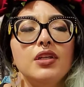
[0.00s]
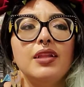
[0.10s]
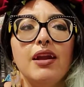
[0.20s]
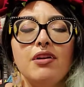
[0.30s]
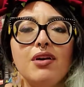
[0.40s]
They
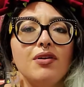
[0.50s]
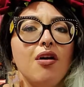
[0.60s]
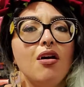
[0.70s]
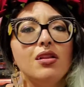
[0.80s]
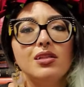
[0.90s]
are now in
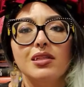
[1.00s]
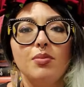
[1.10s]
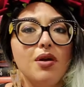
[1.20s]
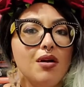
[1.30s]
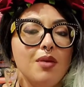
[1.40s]
college at the
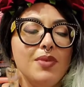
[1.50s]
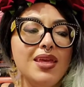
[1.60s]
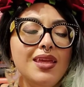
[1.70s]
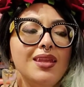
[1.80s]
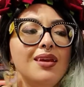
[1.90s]
part I'm
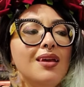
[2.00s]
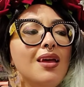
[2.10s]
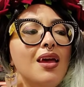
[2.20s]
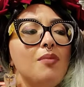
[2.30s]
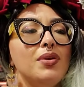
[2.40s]
in,
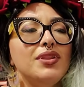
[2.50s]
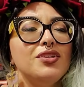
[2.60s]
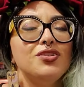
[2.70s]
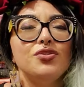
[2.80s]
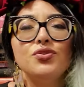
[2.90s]
but
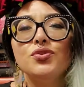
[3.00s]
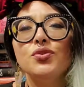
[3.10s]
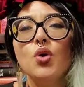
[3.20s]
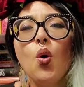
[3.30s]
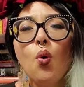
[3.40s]
there's
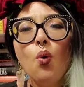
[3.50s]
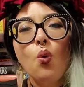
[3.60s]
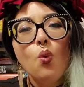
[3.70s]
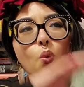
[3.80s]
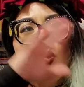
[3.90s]

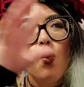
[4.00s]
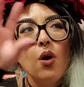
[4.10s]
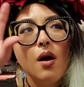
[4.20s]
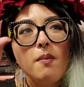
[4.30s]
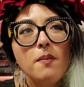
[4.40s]
so
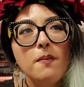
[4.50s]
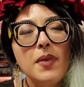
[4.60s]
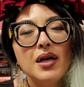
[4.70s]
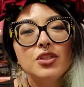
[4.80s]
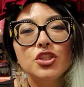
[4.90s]

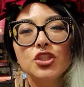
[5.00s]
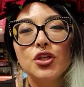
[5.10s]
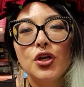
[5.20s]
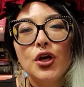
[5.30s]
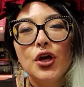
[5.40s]
much
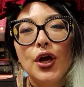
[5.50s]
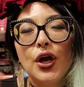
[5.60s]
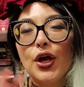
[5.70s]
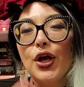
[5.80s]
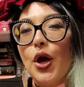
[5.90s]

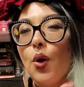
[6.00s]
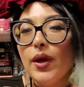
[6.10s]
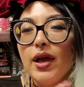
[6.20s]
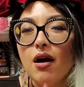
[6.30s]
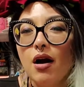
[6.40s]

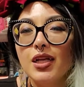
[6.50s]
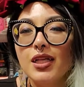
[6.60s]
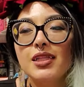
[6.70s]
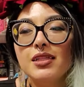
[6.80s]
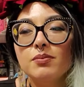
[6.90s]
going on in
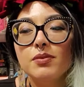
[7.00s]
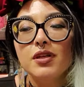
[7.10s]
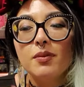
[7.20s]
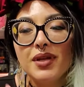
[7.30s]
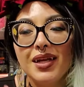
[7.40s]
this book,
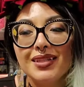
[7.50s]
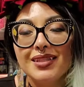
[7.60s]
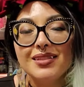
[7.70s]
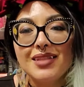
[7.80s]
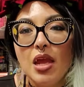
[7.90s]
but at the
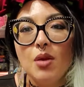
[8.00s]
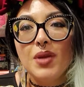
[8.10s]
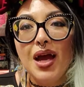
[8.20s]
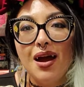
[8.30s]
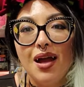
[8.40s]
same
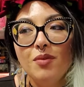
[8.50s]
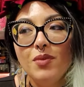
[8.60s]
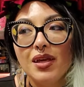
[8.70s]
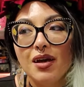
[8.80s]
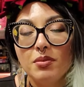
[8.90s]
time,
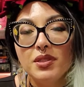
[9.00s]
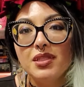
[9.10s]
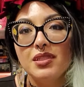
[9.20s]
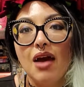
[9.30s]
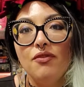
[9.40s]
like up to
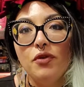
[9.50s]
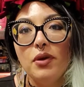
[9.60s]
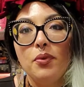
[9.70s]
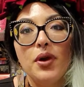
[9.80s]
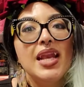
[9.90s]
this halfway
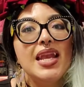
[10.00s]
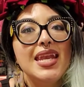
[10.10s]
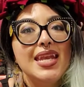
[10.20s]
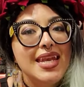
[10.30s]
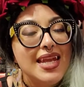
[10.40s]
point,
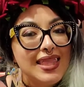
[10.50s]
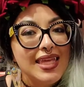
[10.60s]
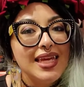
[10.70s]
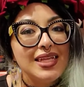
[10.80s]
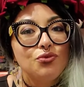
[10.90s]
nothing
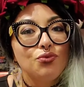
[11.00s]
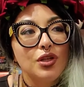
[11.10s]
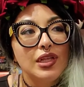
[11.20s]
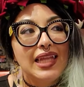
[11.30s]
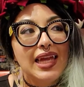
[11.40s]
has
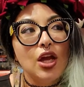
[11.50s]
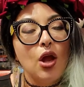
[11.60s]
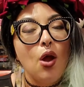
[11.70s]
really like